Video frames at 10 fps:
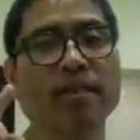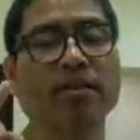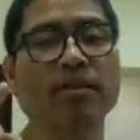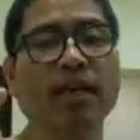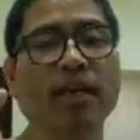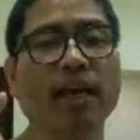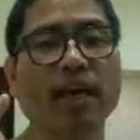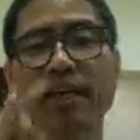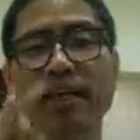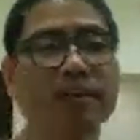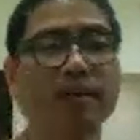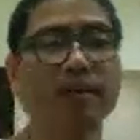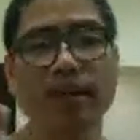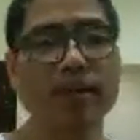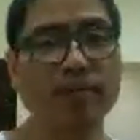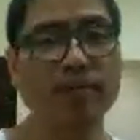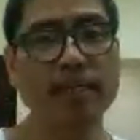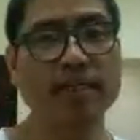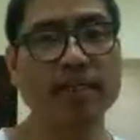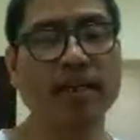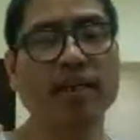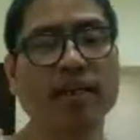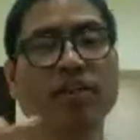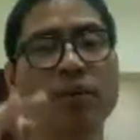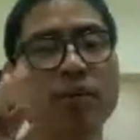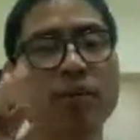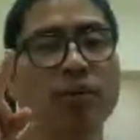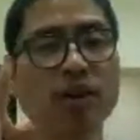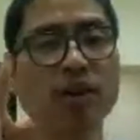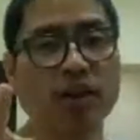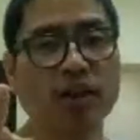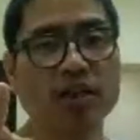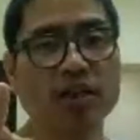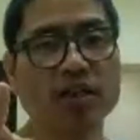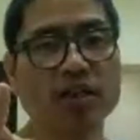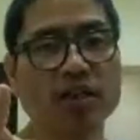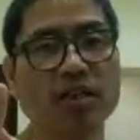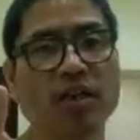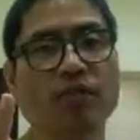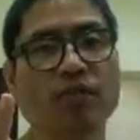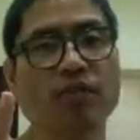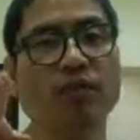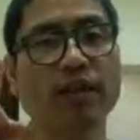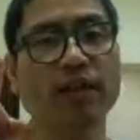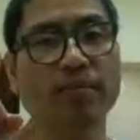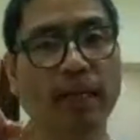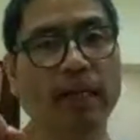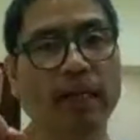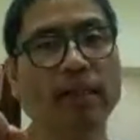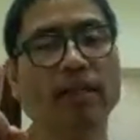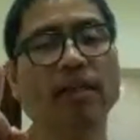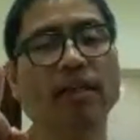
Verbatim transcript: okay, any kinds of animal meat, dairy products, full fat milk,